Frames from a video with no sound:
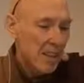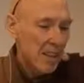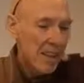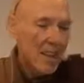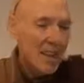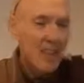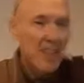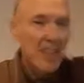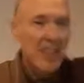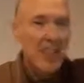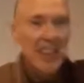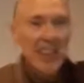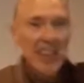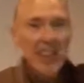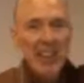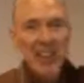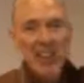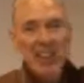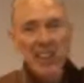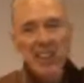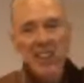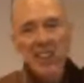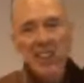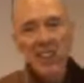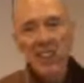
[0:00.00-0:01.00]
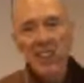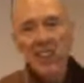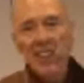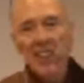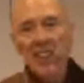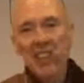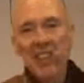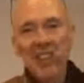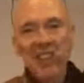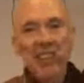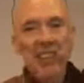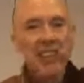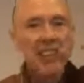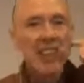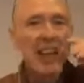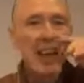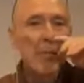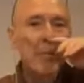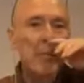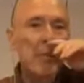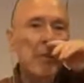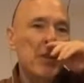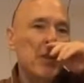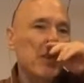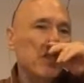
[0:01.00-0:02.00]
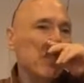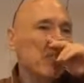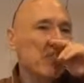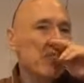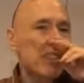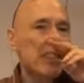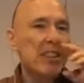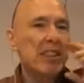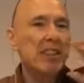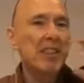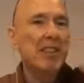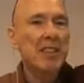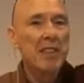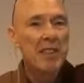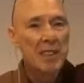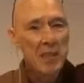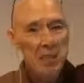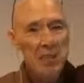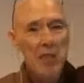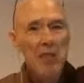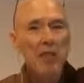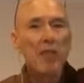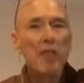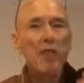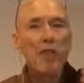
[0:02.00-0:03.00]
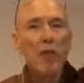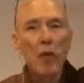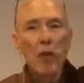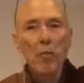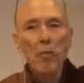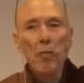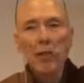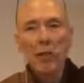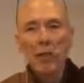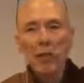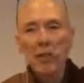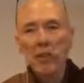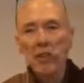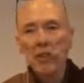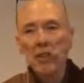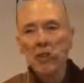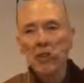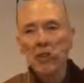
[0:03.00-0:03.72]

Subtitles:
declares certain disciples to be foremost